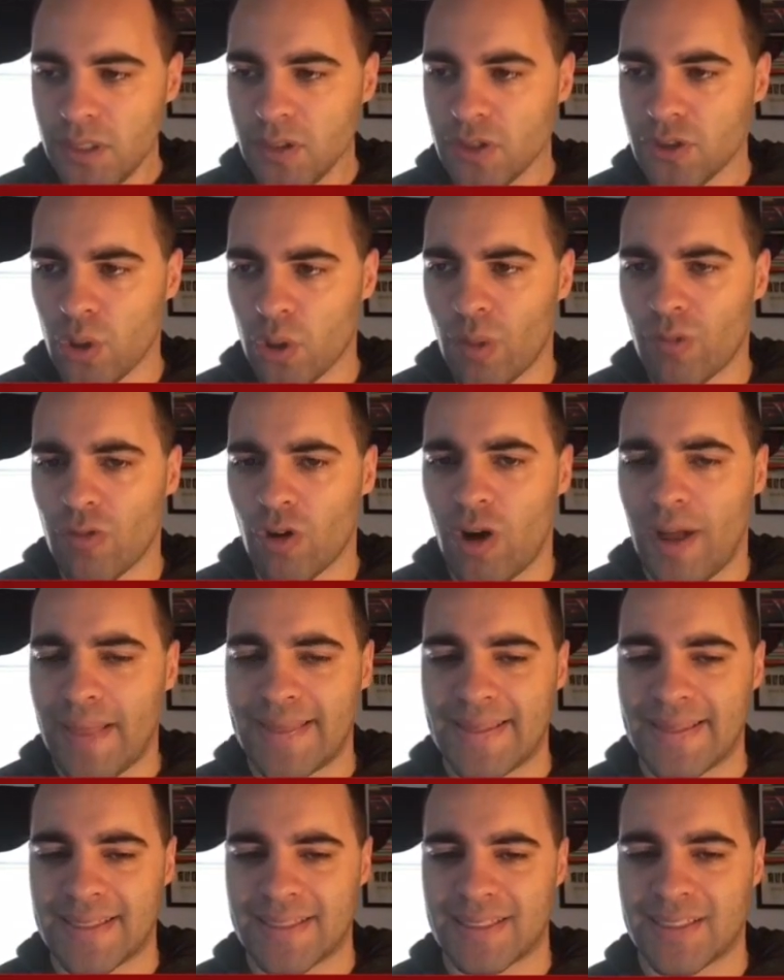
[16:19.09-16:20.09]
So overall, I
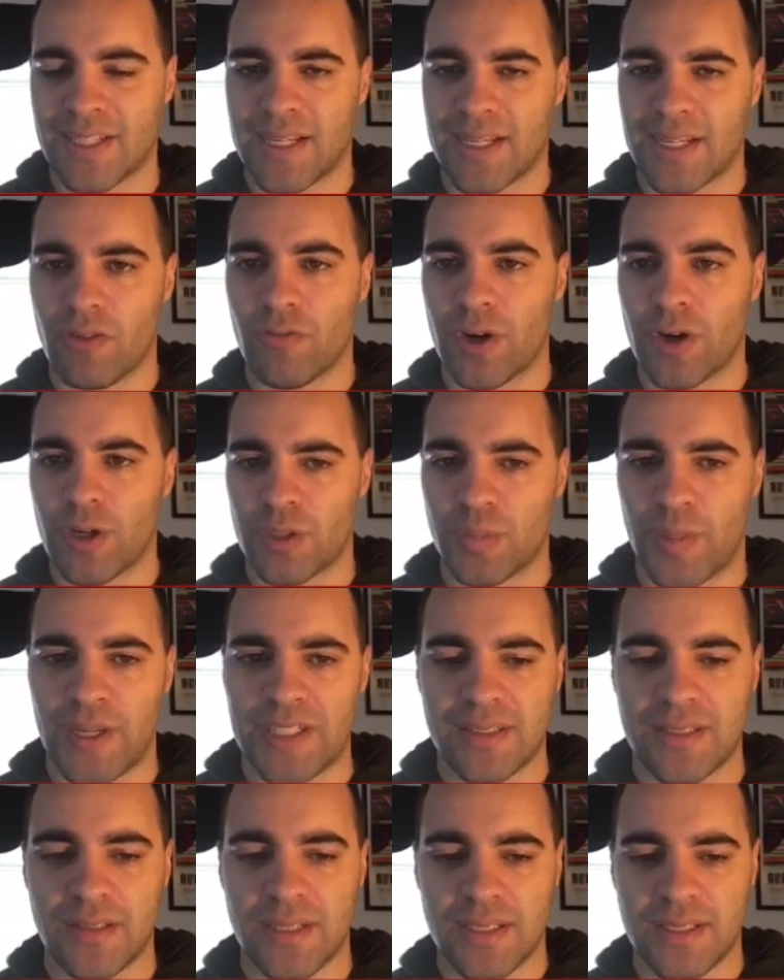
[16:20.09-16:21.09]
think this is like a very
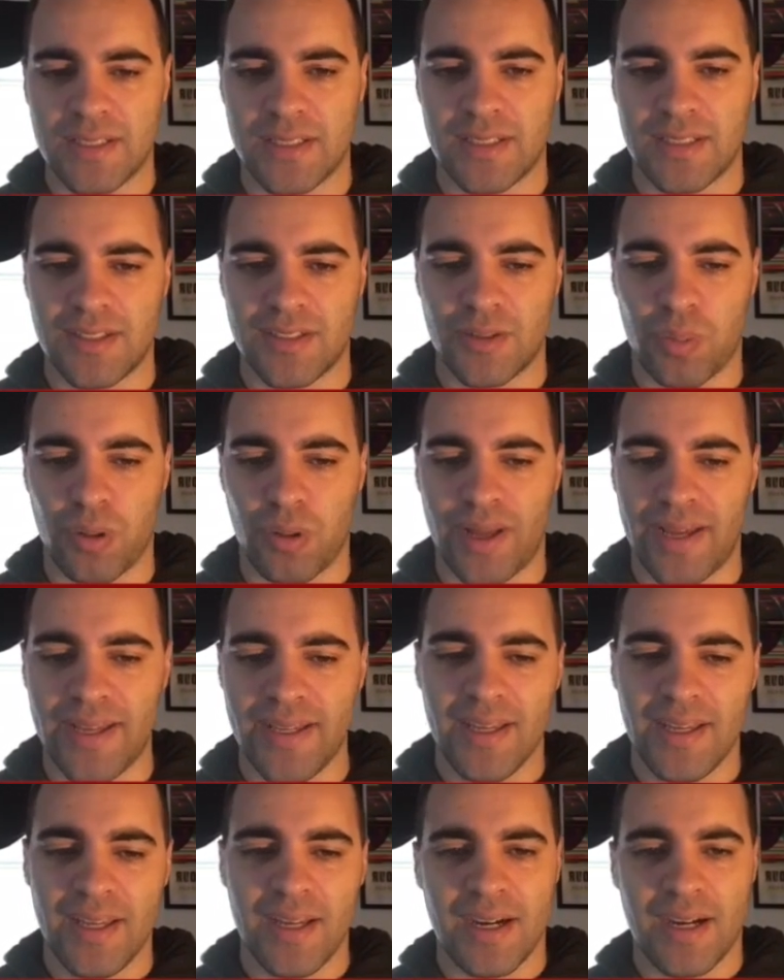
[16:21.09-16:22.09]
spicy list to play,
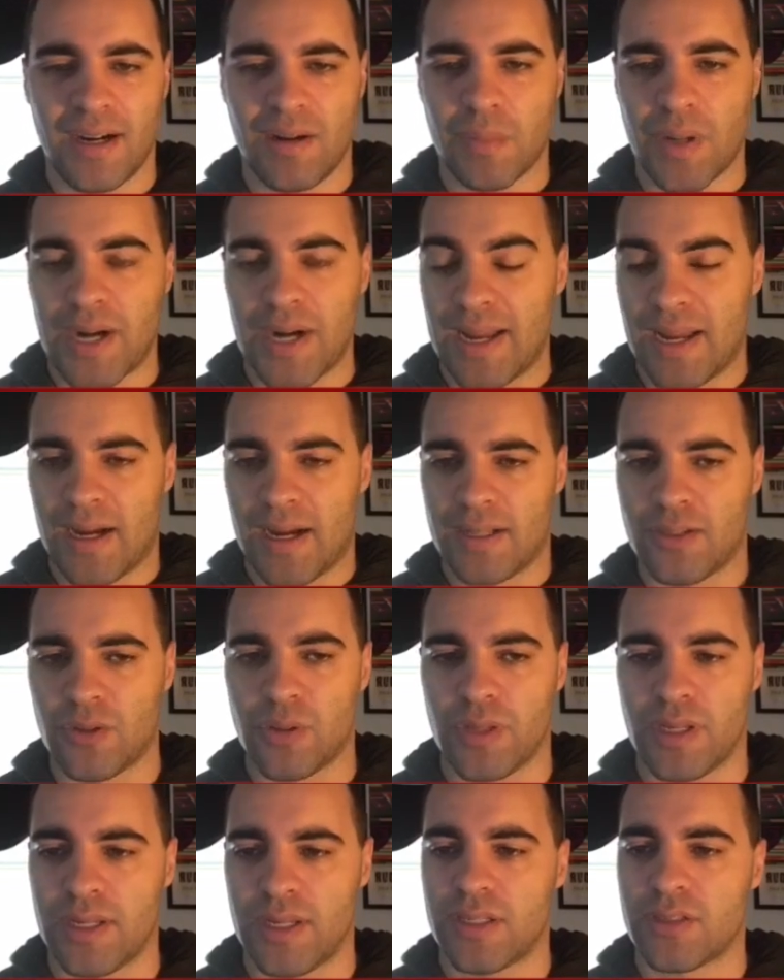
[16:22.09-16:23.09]
but I do
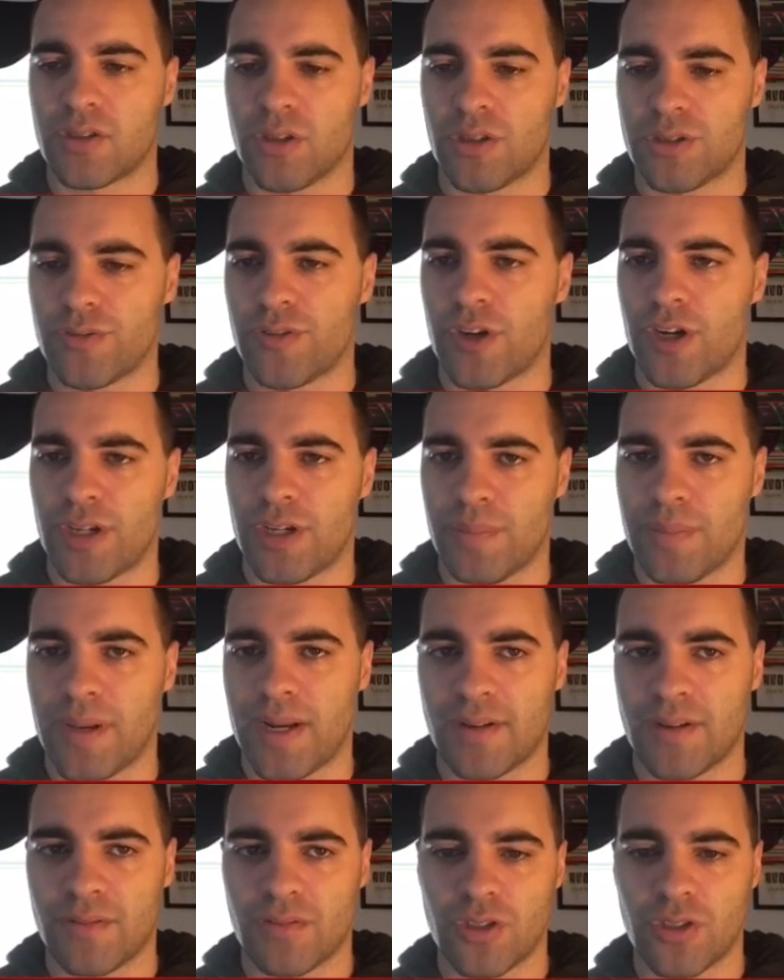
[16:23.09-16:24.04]
think it is also very competitive.